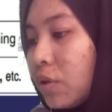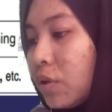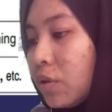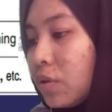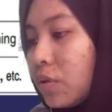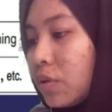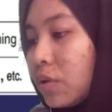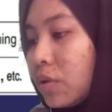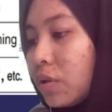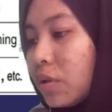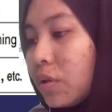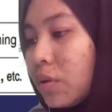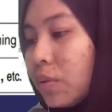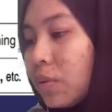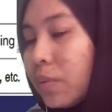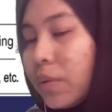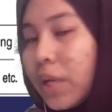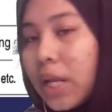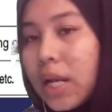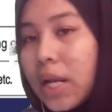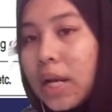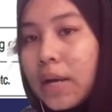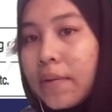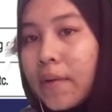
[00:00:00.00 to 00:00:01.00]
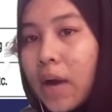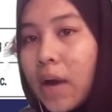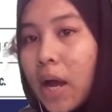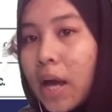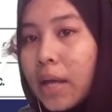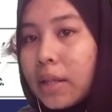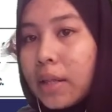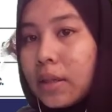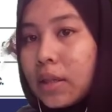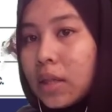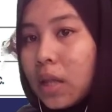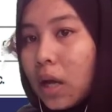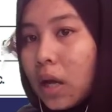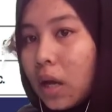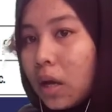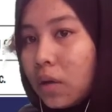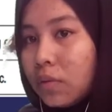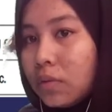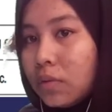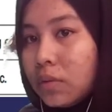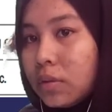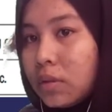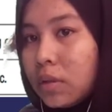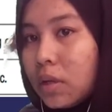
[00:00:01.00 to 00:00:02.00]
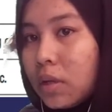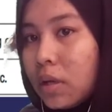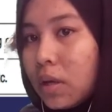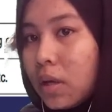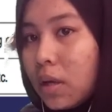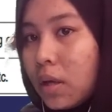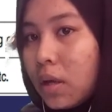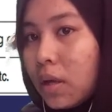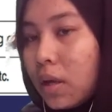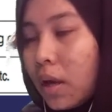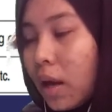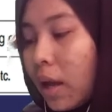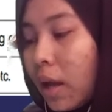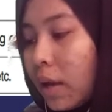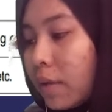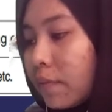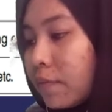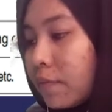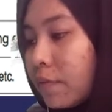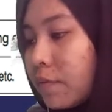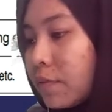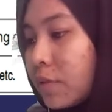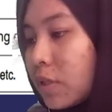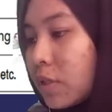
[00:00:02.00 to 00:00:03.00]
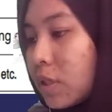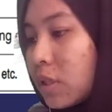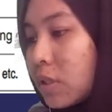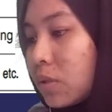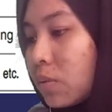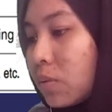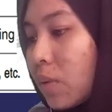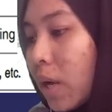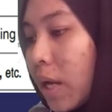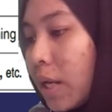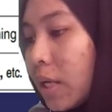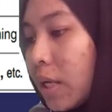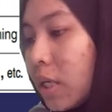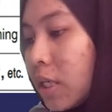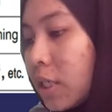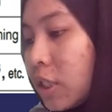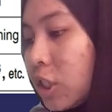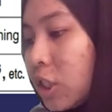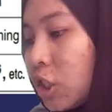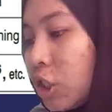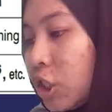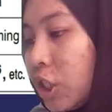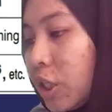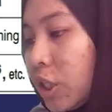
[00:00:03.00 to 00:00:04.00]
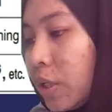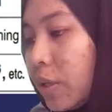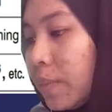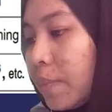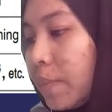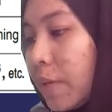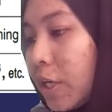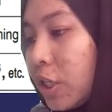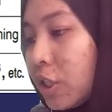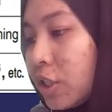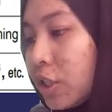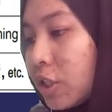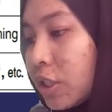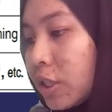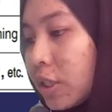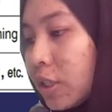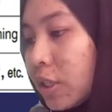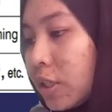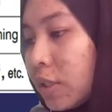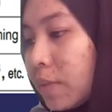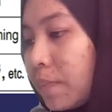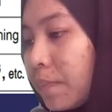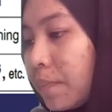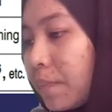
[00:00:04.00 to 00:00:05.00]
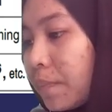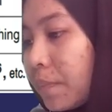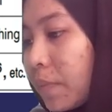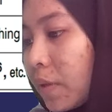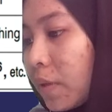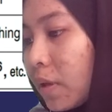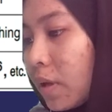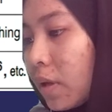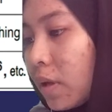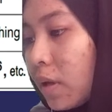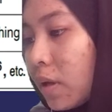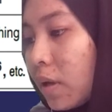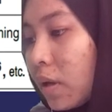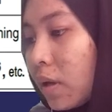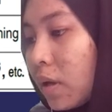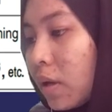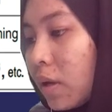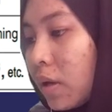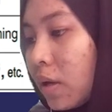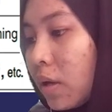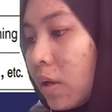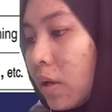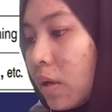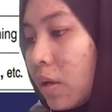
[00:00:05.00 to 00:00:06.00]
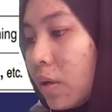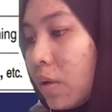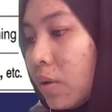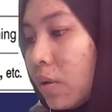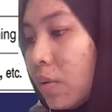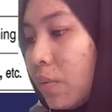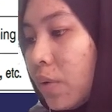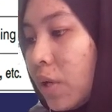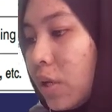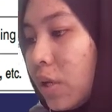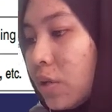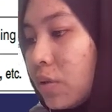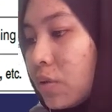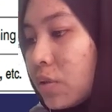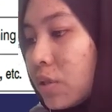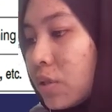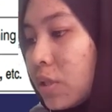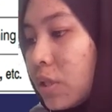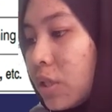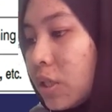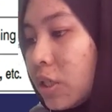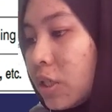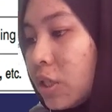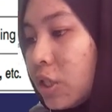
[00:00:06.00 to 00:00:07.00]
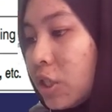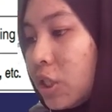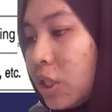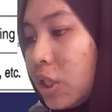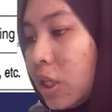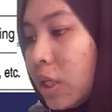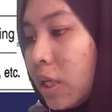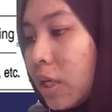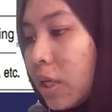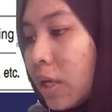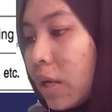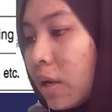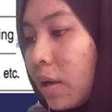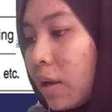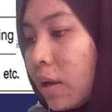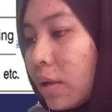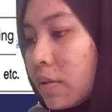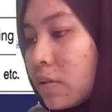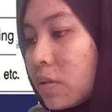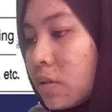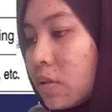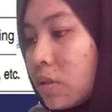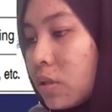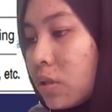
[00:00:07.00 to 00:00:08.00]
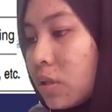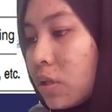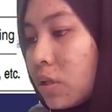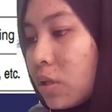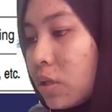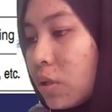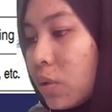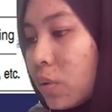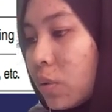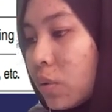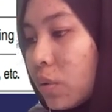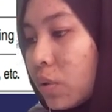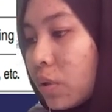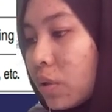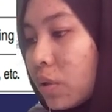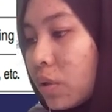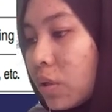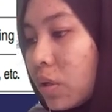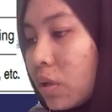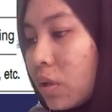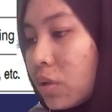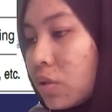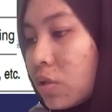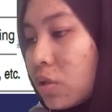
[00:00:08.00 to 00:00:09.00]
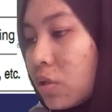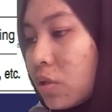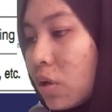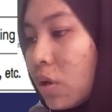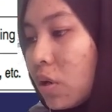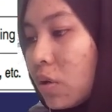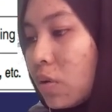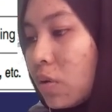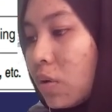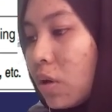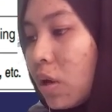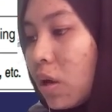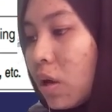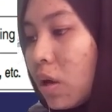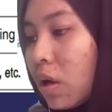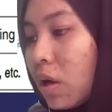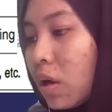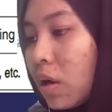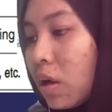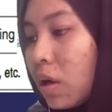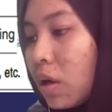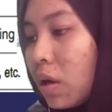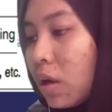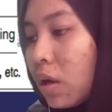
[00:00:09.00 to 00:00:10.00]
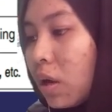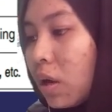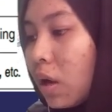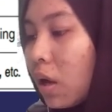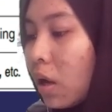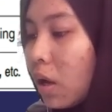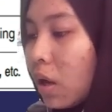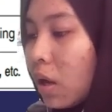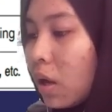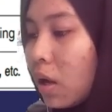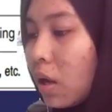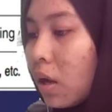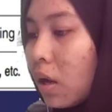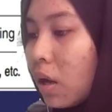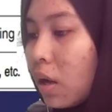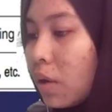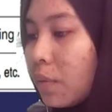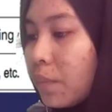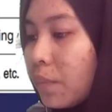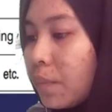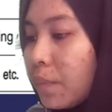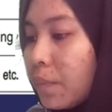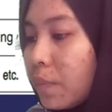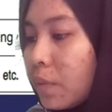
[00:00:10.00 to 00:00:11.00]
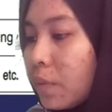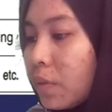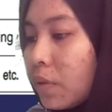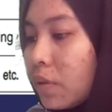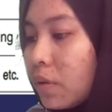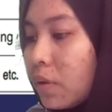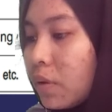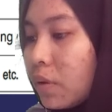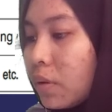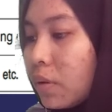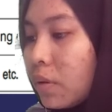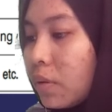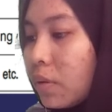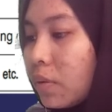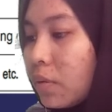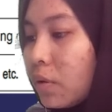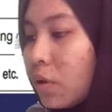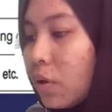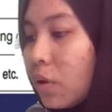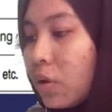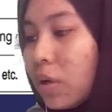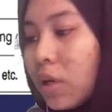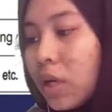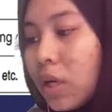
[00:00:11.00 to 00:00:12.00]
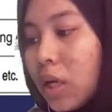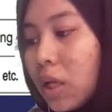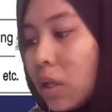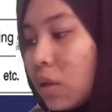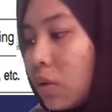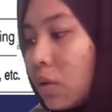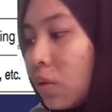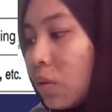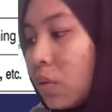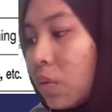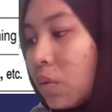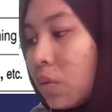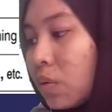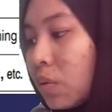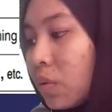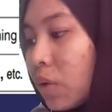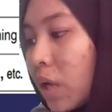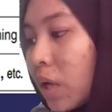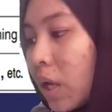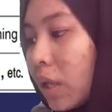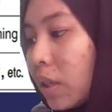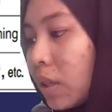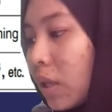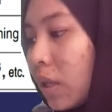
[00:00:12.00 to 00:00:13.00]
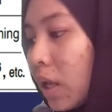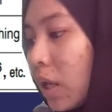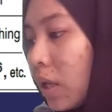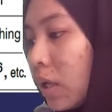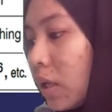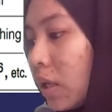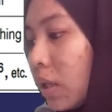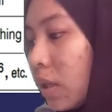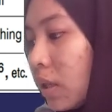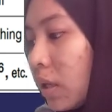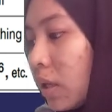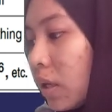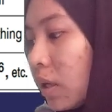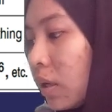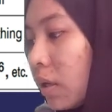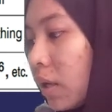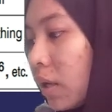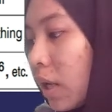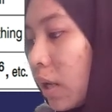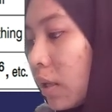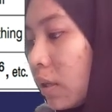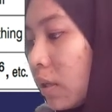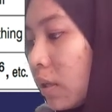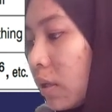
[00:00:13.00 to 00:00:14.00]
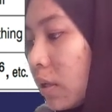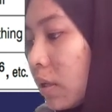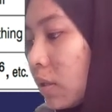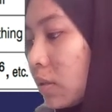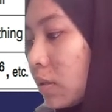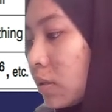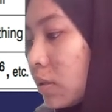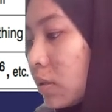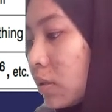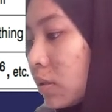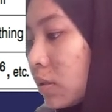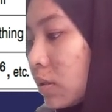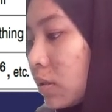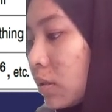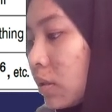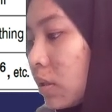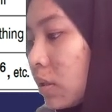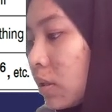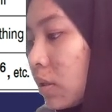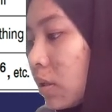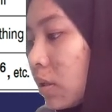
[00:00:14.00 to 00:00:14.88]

you will write down, like for this one, the G major. You will use the G as the root, so don't need to write anything like this,